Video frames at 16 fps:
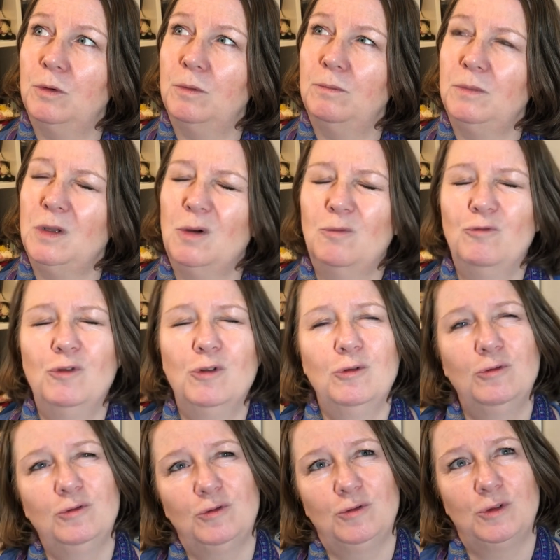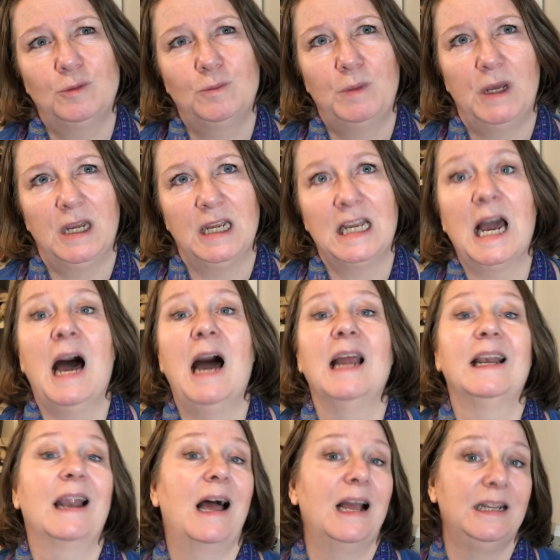not rules, but
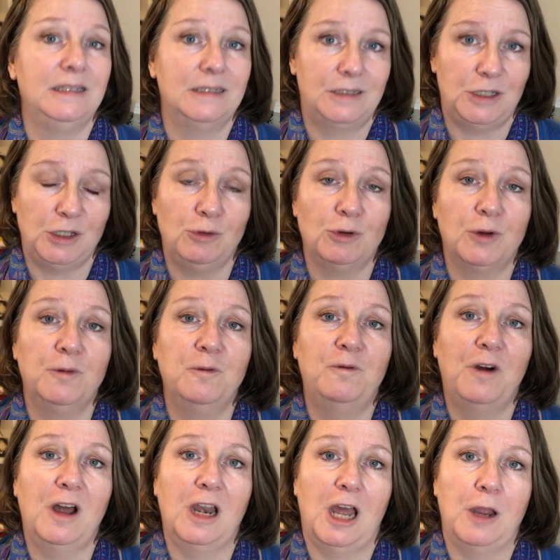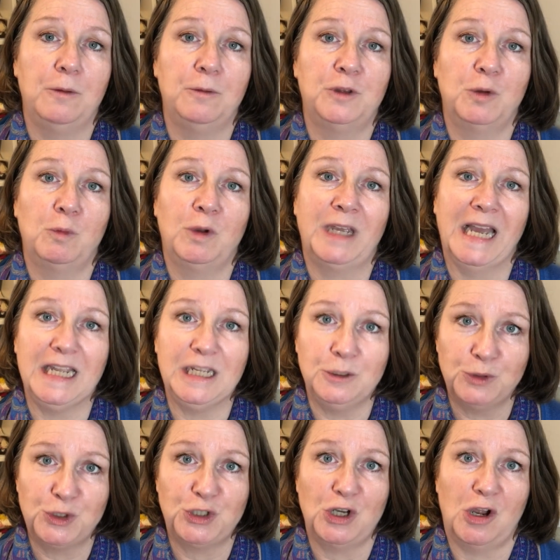guidelines that you can follow that will get you
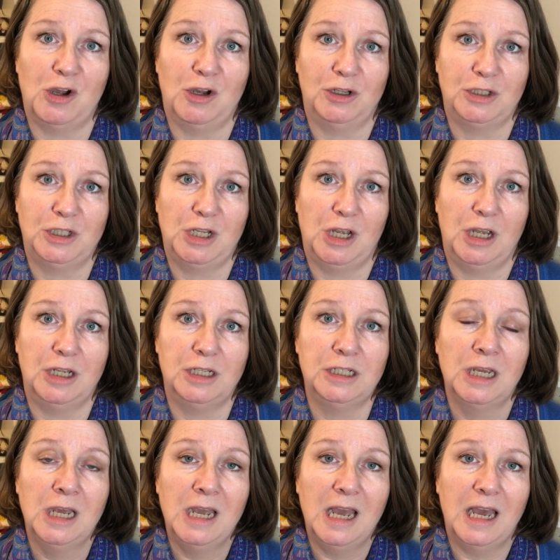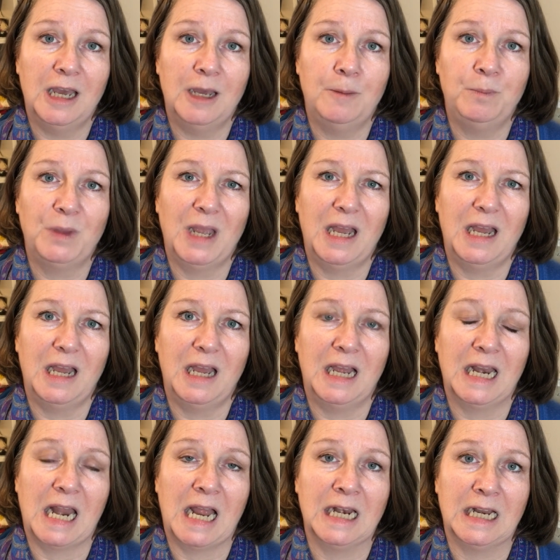started, and
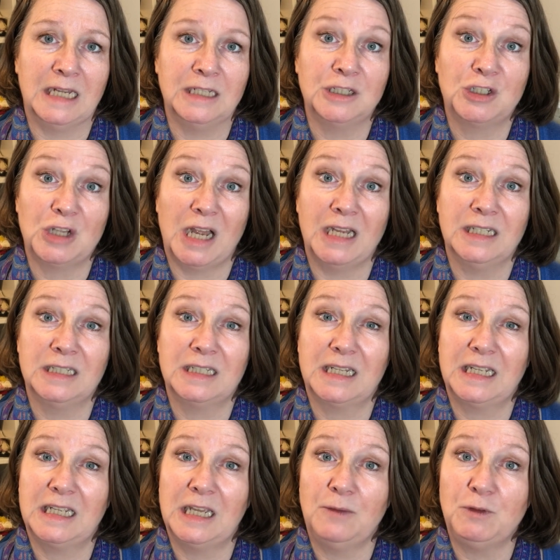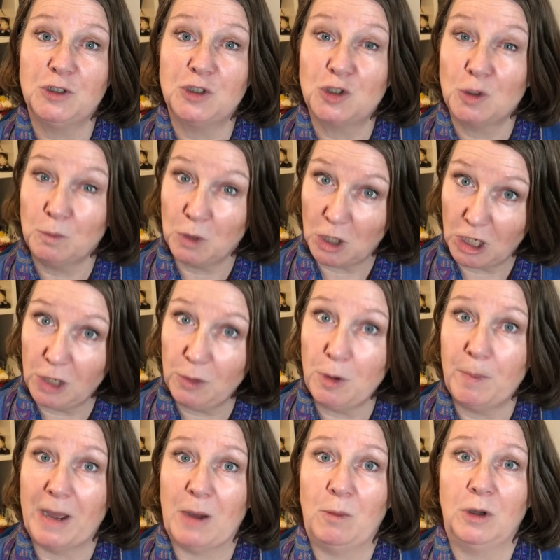give you some clue
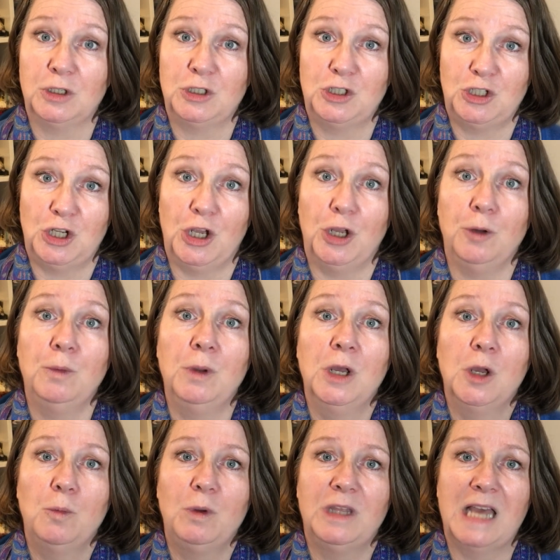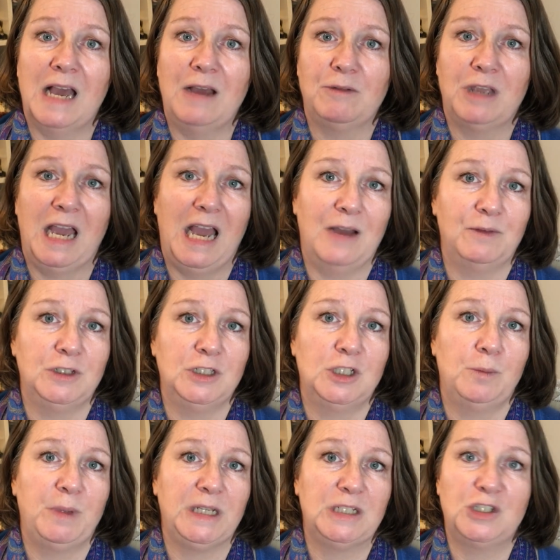about what to do without you having to
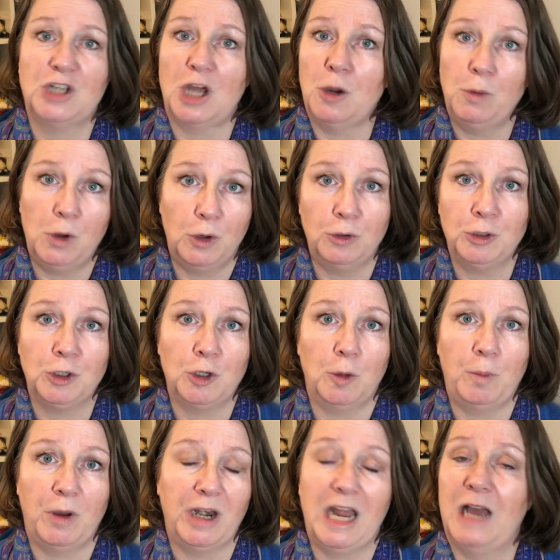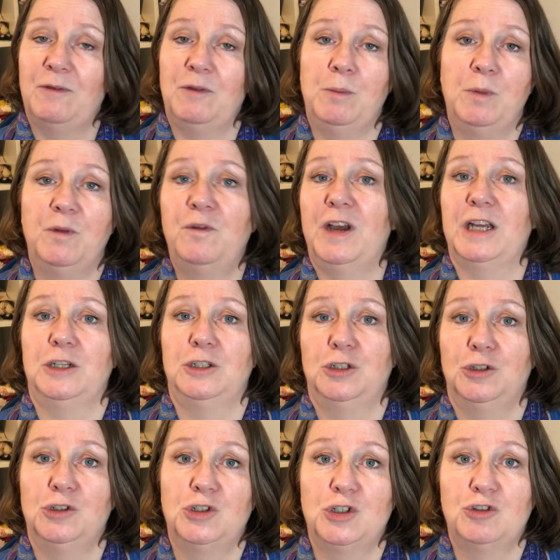be so hung up on having
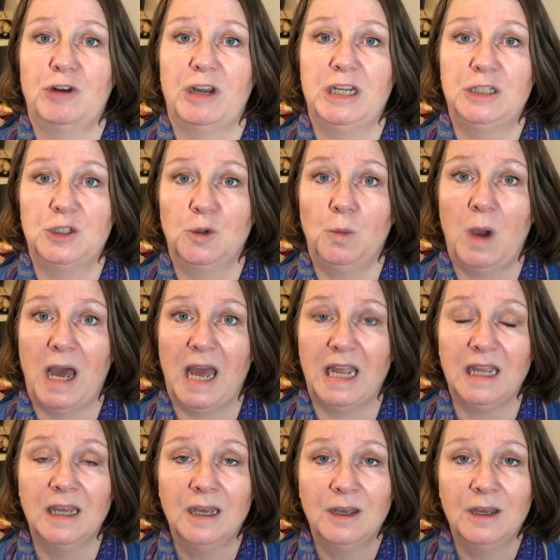perfection straight away